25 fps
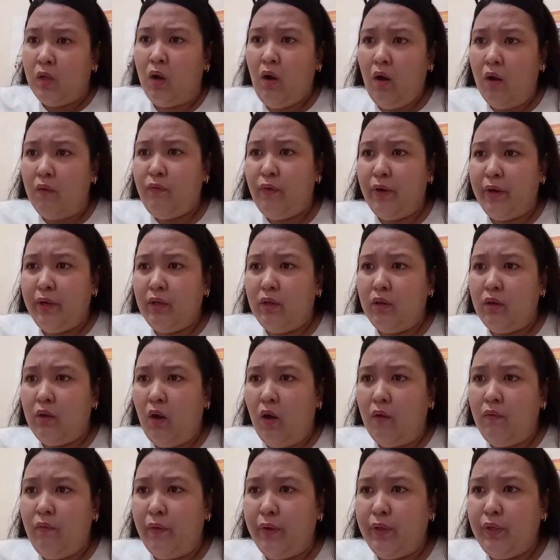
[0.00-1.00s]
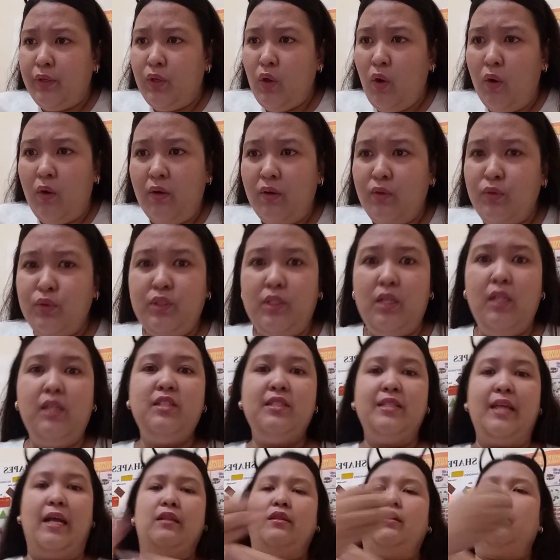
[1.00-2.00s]
Hyogoro, who's still
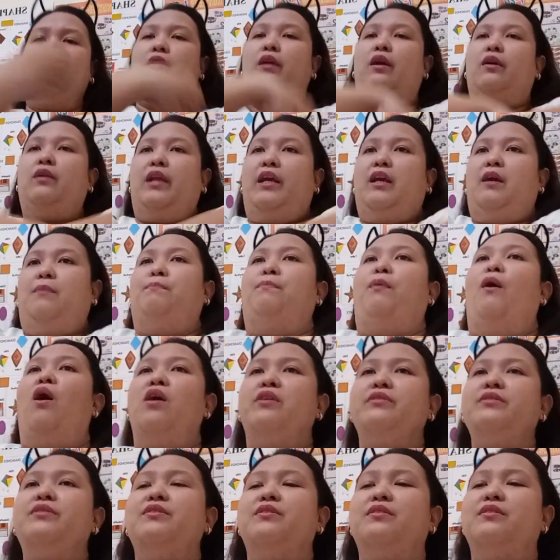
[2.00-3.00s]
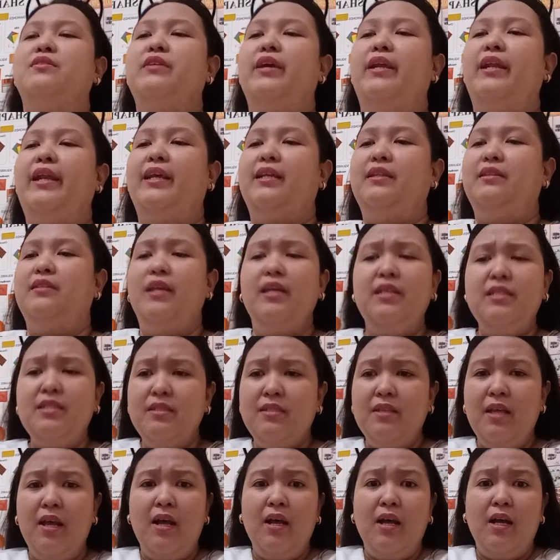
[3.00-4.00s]
standing there like a boss, okay, like
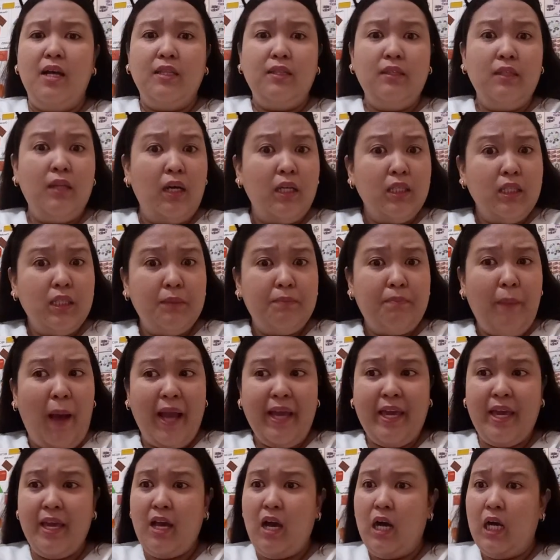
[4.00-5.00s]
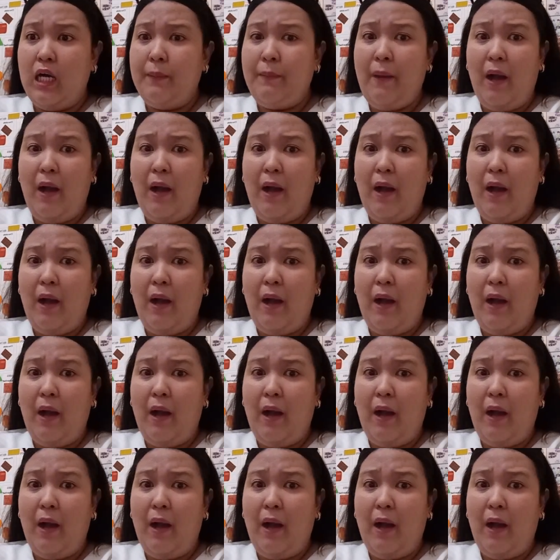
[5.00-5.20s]
this, not backing